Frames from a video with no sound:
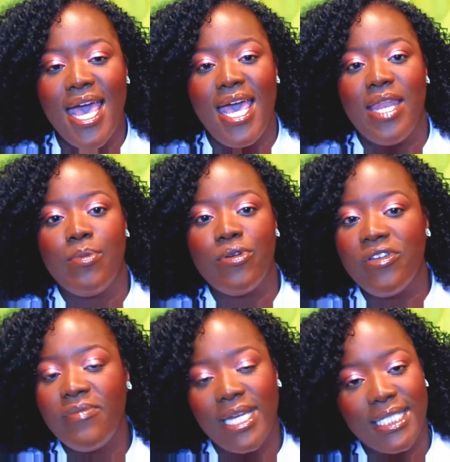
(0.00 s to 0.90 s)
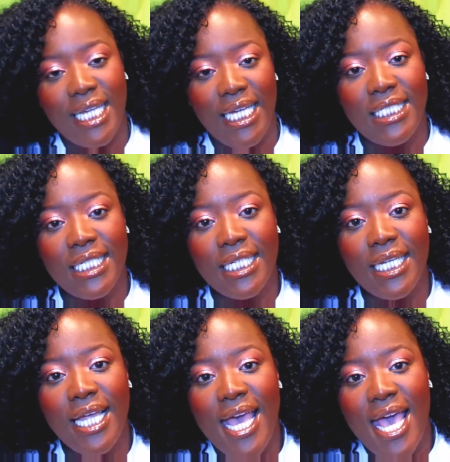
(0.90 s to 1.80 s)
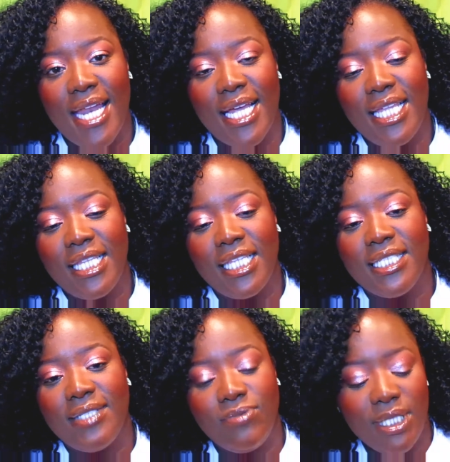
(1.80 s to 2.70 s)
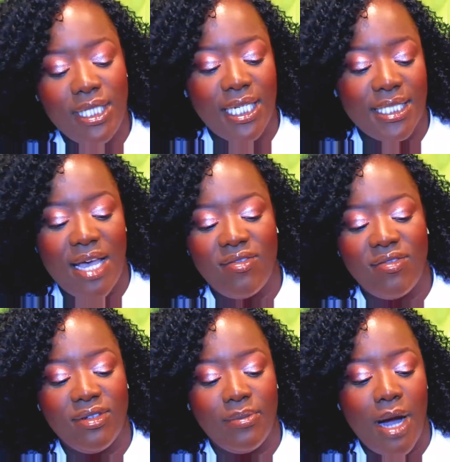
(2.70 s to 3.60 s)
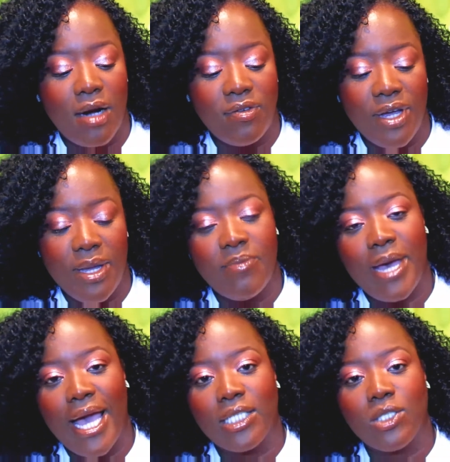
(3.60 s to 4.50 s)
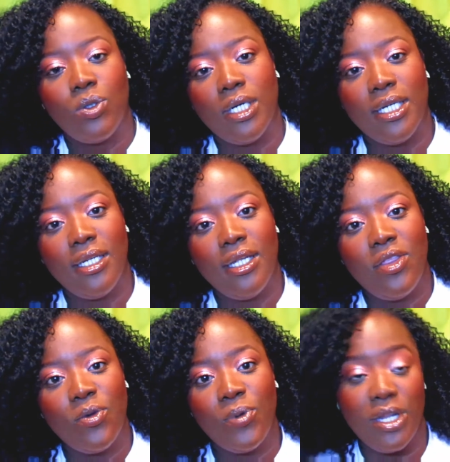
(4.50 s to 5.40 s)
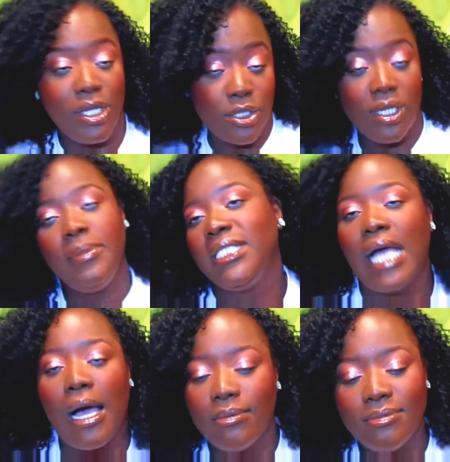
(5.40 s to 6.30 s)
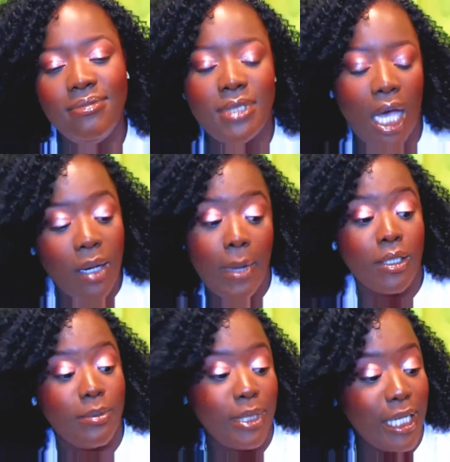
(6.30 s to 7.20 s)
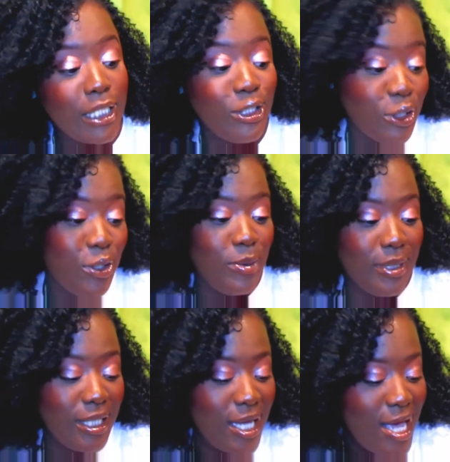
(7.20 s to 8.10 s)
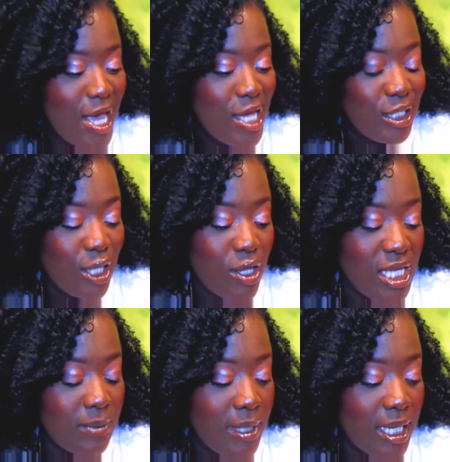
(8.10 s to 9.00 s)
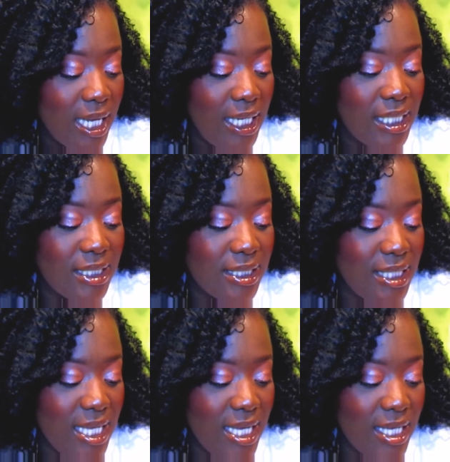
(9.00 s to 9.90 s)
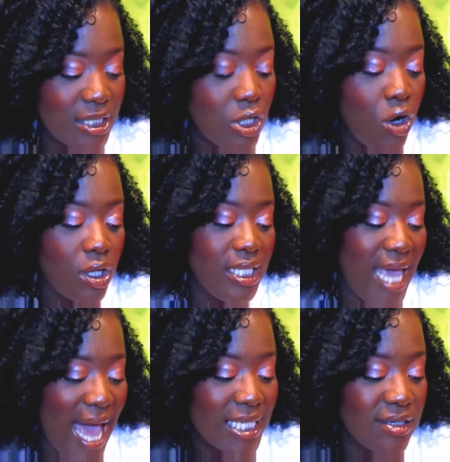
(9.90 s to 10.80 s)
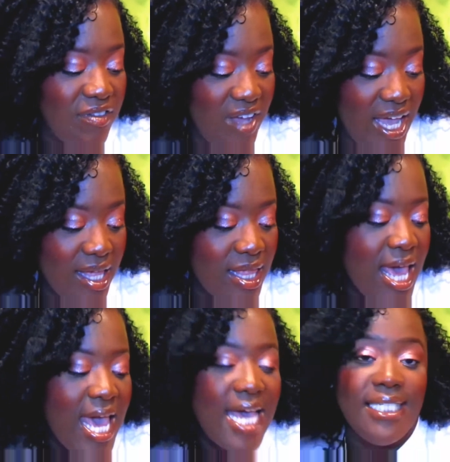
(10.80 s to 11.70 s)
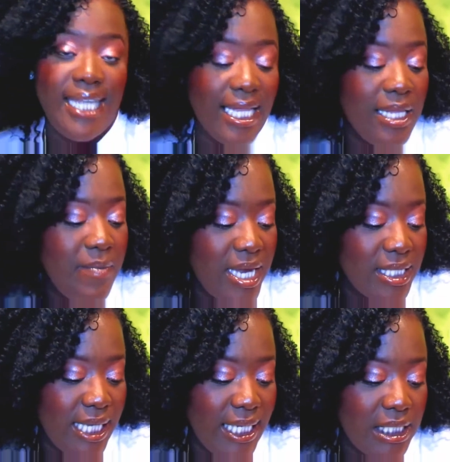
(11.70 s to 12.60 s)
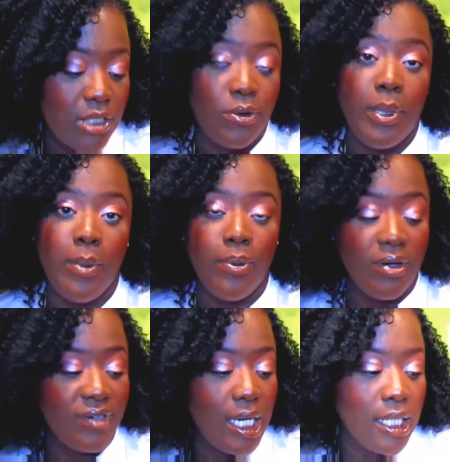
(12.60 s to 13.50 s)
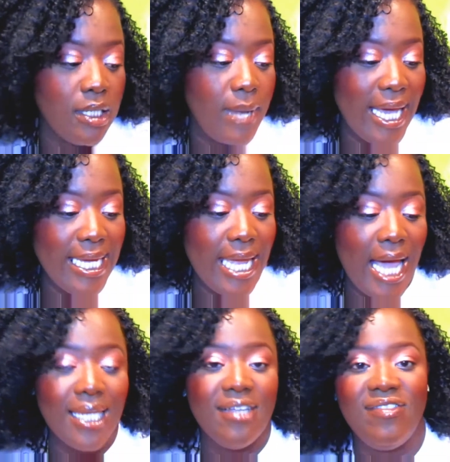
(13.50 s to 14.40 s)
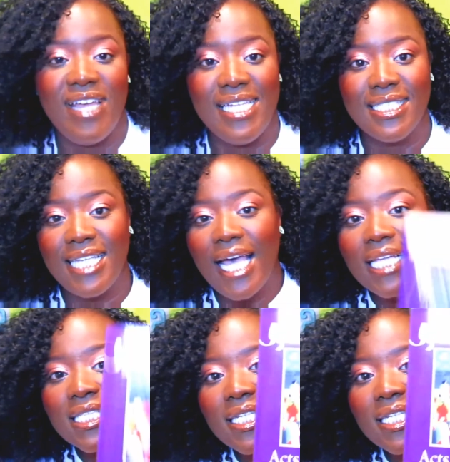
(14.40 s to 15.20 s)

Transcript: and a brief meditation, and I think this really does have a powerful impact on the reader. So let me stop talking about the book and actually show you the book. So this book is called The Acts of Faith, Daily Meditations for People of Color by Lavenza.